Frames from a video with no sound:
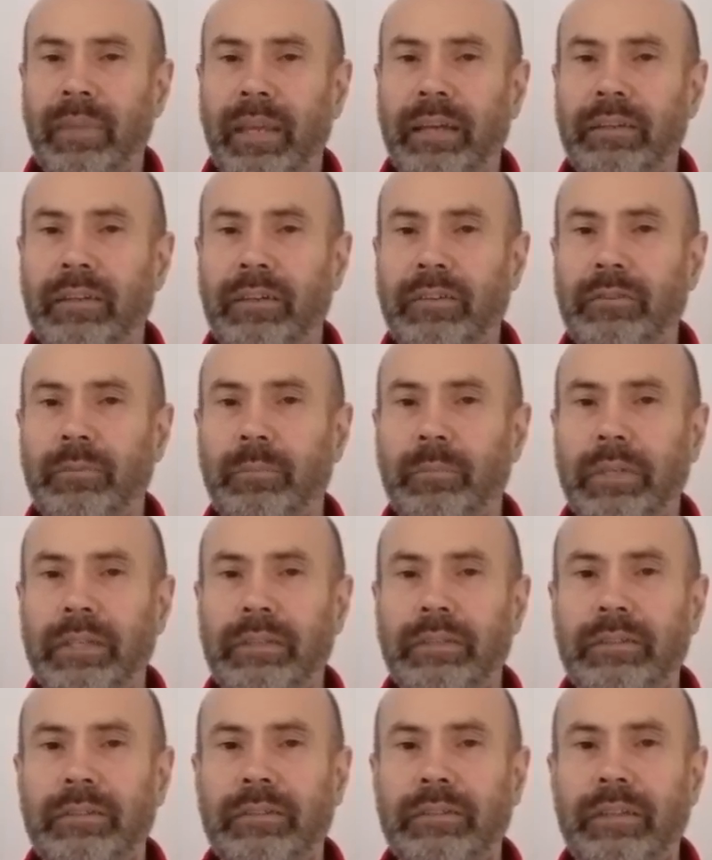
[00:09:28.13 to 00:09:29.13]
doesn't
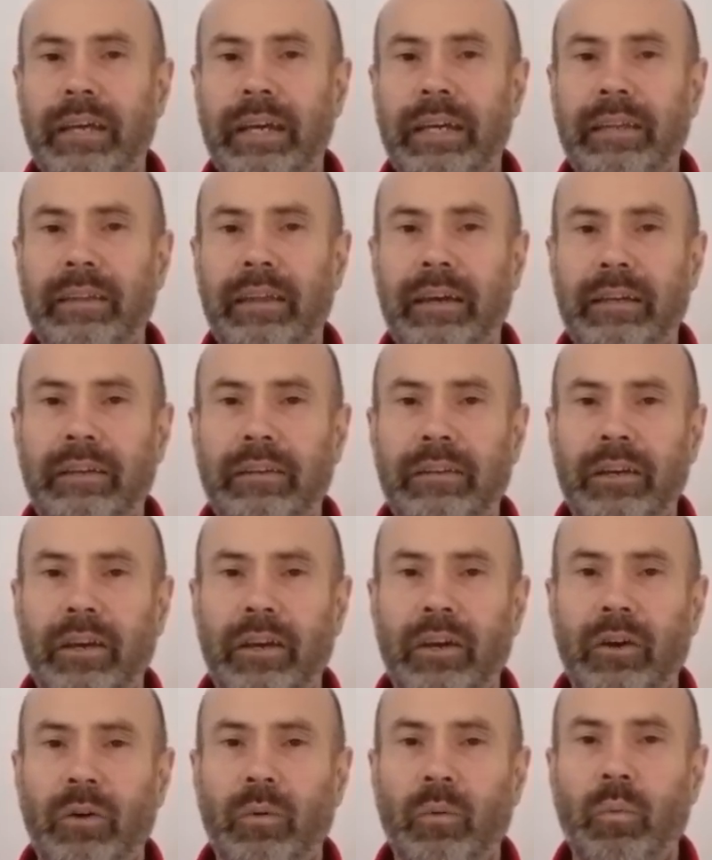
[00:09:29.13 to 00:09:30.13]
mean to say that
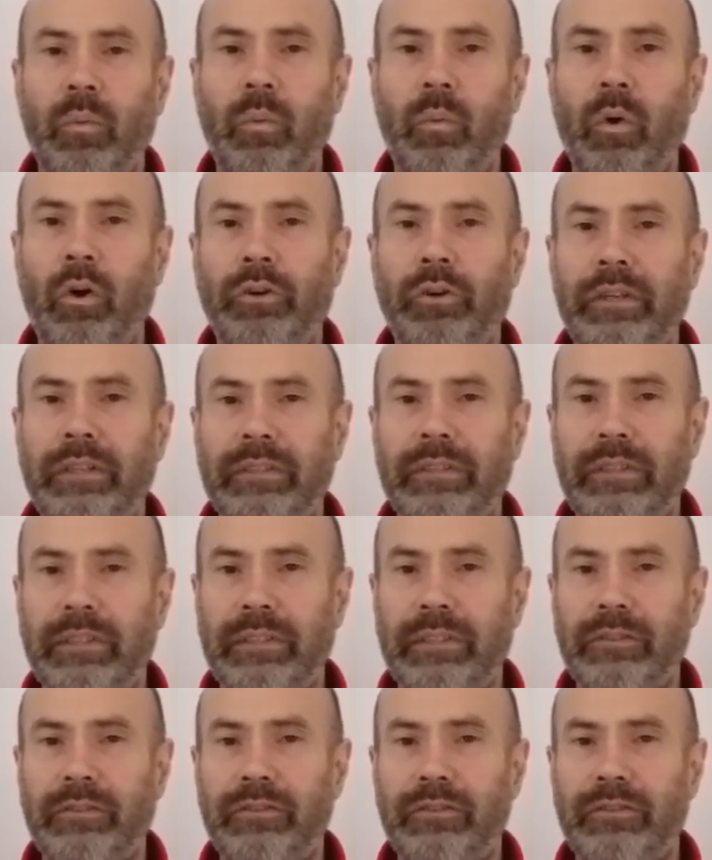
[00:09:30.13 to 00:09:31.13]
what is
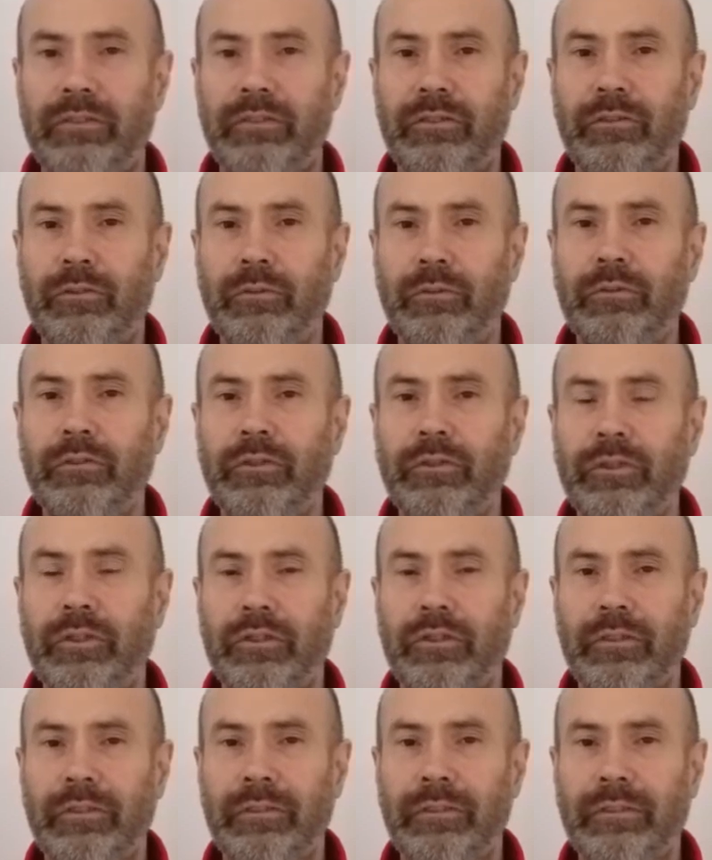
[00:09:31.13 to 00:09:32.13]
in solution